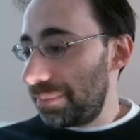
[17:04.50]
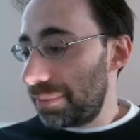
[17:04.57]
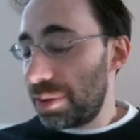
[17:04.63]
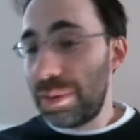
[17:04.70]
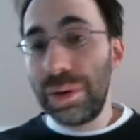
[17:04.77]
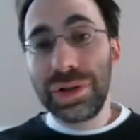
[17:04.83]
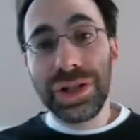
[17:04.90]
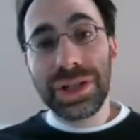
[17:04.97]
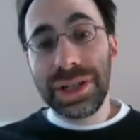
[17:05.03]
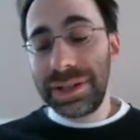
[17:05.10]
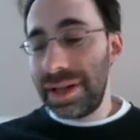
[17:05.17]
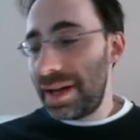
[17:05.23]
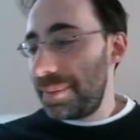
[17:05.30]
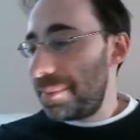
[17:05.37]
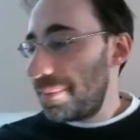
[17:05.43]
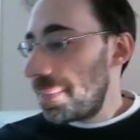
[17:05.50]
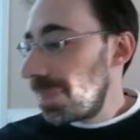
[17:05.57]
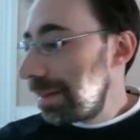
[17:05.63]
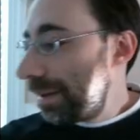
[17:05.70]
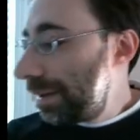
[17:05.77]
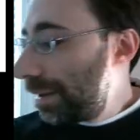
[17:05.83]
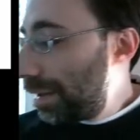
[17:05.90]
quotients on top.
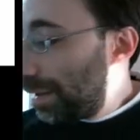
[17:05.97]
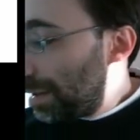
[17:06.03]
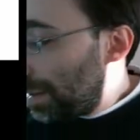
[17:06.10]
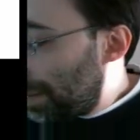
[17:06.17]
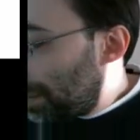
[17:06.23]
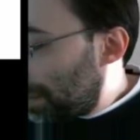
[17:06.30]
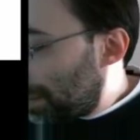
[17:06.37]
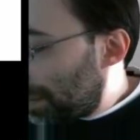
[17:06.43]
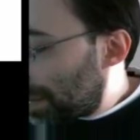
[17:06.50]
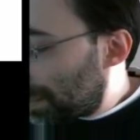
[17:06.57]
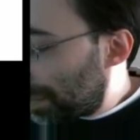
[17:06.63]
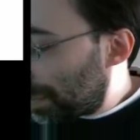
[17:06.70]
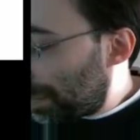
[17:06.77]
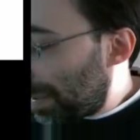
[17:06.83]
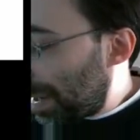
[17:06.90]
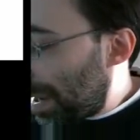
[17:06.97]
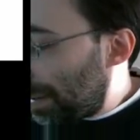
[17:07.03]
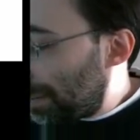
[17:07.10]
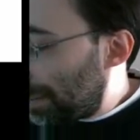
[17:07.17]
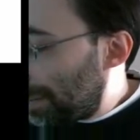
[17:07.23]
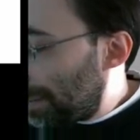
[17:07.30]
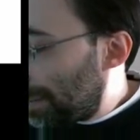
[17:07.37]
Let's multiply
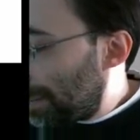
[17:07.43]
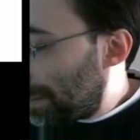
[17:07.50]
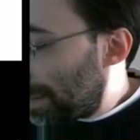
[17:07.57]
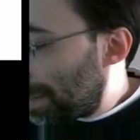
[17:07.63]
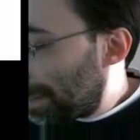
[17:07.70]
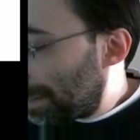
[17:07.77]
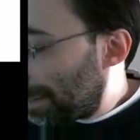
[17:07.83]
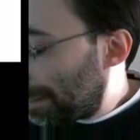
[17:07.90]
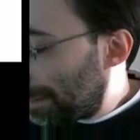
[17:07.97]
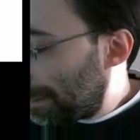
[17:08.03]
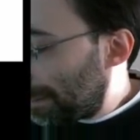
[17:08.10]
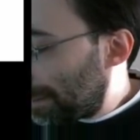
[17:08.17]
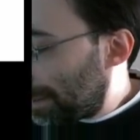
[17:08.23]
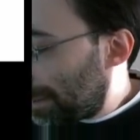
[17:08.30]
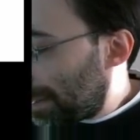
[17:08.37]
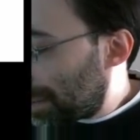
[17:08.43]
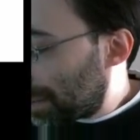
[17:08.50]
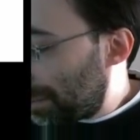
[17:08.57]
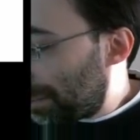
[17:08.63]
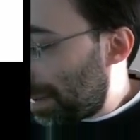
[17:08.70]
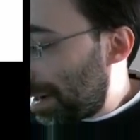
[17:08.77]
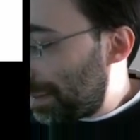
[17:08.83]
out. Let's
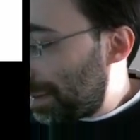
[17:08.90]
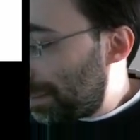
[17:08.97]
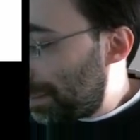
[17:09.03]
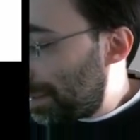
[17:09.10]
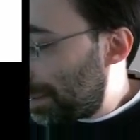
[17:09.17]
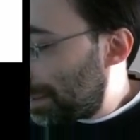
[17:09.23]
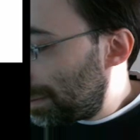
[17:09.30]
combine them.